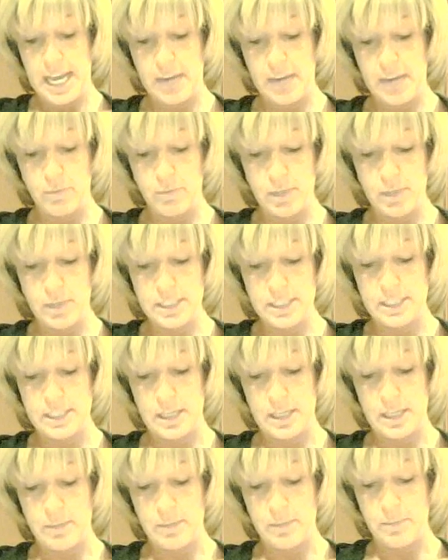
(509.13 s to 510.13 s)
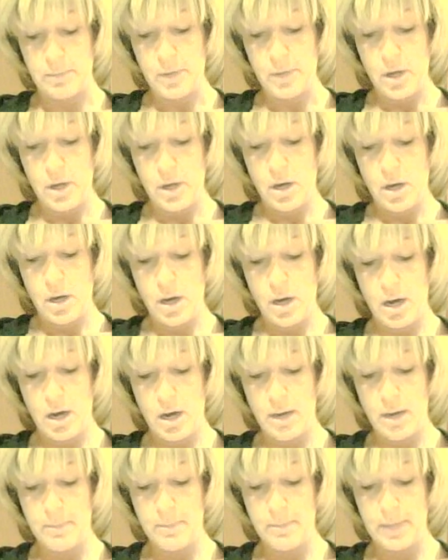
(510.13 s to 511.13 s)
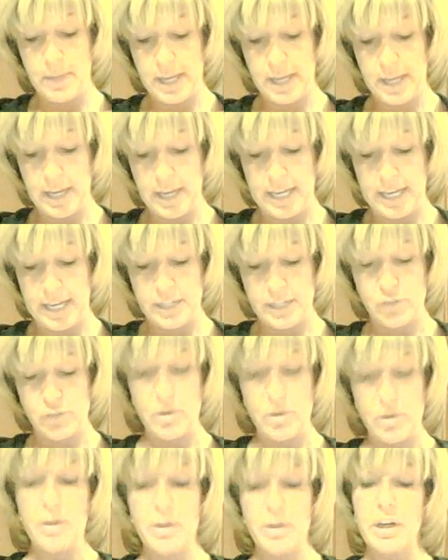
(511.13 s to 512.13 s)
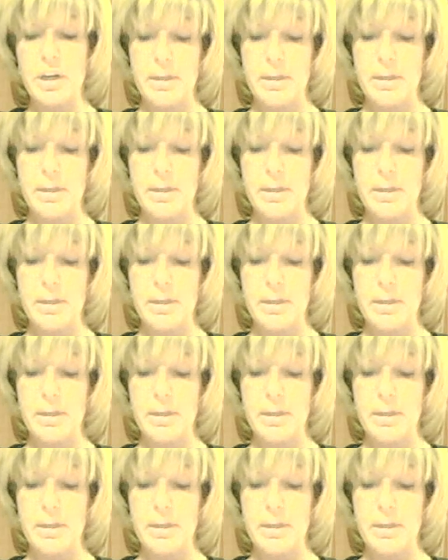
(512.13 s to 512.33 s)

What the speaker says: and wisdom and a stronger